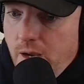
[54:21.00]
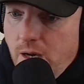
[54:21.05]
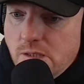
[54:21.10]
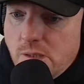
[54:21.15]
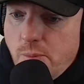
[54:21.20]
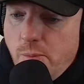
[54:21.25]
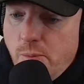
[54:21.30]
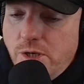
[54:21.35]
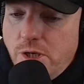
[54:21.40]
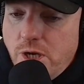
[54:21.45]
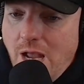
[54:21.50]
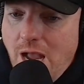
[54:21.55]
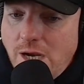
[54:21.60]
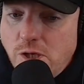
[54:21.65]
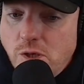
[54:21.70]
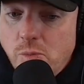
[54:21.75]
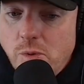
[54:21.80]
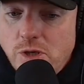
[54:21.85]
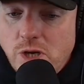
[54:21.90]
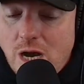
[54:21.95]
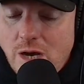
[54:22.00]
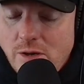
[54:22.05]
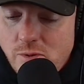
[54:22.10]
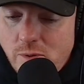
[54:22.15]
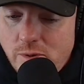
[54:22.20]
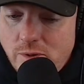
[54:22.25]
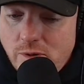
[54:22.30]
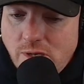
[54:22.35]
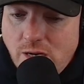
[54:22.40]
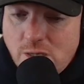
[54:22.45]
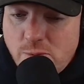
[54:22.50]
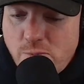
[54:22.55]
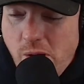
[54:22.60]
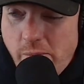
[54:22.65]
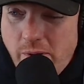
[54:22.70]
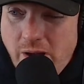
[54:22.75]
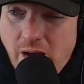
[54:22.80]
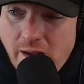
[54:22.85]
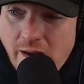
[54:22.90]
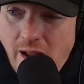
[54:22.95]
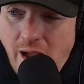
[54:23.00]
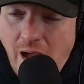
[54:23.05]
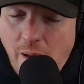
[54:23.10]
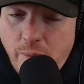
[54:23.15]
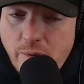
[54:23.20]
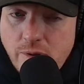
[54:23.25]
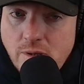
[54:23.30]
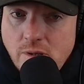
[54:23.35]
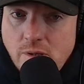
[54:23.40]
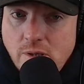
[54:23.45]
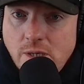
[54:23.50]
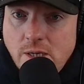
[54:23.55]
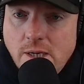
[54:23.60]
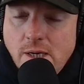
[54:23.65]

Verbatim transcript: customer education, which I also understand is probably not going to happen.